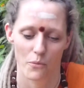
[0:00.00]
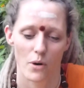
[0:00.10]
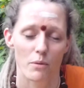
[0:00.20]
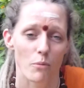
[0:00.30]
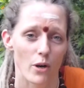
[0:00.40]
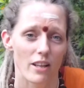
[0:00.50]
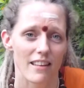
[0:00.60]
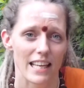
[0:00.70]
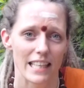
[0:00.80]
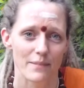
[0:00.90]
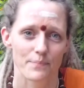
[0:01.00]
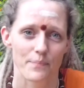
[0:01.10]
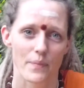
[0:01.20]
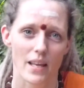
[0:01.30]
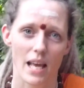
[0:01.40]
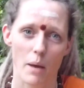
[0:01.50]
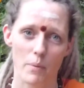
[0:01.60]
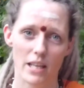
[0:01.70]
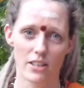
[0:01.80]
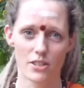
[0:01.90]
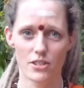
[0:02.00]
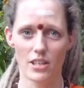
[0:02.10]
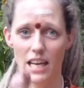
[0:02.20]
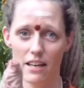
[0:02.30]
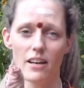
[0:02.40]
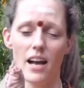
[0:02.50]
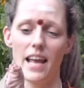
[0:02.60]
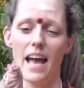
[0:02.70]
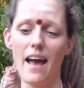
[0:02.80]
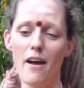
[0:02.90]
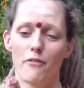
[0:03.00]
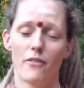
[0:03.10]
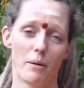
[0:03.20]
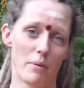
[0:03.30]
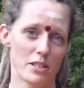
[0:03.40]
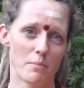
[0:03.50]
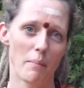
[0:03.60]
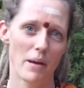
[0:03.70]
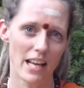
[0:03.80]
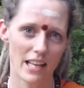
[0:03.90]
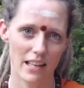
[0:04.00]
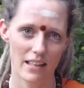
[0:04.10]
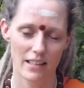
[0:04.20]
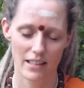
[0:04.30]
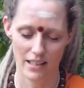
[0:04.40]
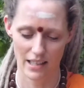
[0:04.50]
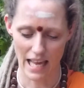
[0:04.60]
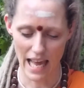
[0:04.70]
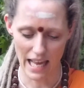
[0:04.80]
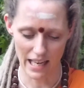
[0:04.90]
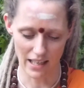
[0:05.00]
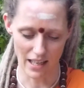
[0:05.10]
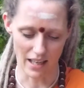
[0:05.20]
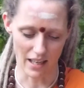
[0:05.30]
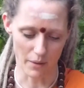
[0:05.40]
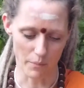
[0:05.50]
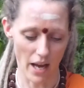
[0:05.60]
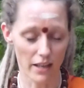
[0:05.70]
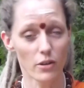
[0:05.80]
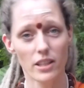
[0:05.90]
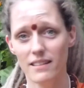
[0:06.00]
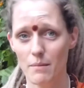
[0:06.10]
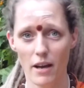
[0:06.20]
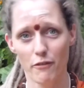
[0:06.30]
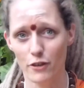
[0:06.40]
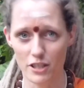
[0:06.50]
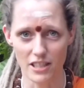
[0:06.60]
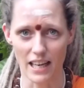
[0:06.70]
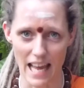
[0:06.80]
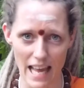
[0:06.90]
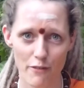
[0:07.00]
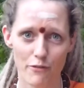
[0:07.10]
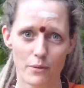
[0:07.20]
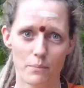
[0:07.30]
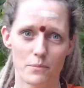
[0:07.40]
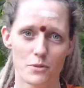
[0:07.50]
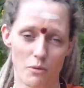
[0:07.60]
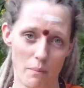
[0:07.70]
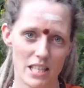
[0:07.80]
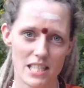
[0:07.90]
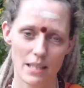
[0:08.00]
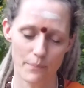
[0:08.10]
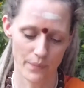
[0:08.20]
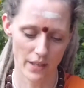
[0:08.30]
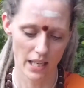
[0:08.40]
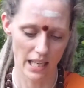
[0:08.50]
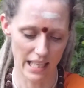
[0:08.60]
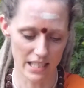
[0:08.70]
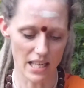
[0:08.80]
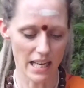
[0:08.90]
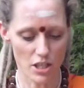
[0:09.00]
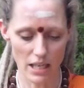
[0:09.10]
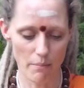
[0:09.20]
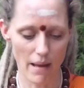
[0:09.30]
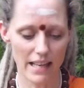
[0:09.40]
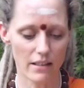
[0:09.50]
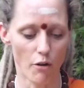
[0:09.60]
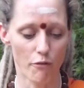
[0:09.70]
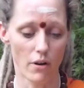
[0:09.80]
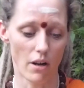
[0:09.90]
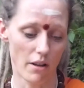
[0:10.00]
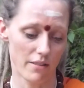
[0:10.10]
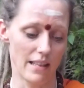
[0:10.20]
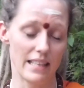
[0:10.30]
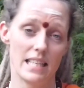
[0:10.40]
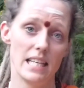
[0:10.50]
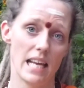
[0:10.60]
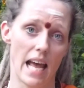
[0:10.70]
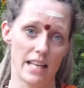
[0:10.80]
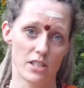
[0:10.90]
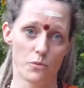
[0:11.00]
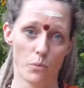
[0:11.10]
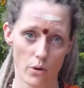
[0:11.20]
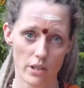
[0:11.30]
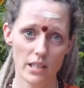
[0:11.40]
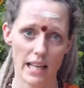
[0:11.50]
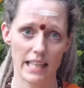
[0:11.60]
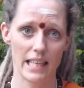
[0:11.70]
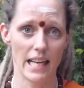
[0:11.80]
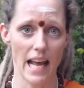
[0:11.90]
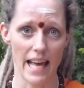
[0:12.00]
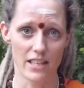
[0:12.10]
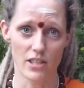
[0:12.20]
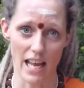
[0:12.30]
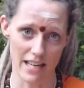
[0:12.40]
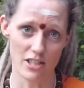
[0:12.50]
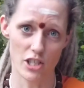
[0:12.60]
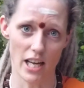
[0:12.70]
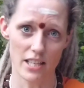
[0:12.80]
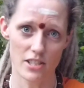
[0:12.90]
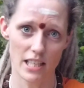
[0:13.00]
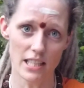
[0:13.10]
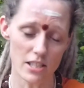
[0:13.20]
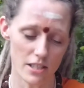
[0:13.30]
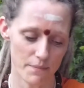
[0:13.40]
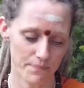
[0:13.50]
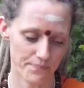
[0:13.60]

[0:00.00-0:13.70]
one more thing, because here I have a Bhasma bag, and I got it in my first IA from Swamiji. It is actually made of cloth that he has worn, and he has energized this.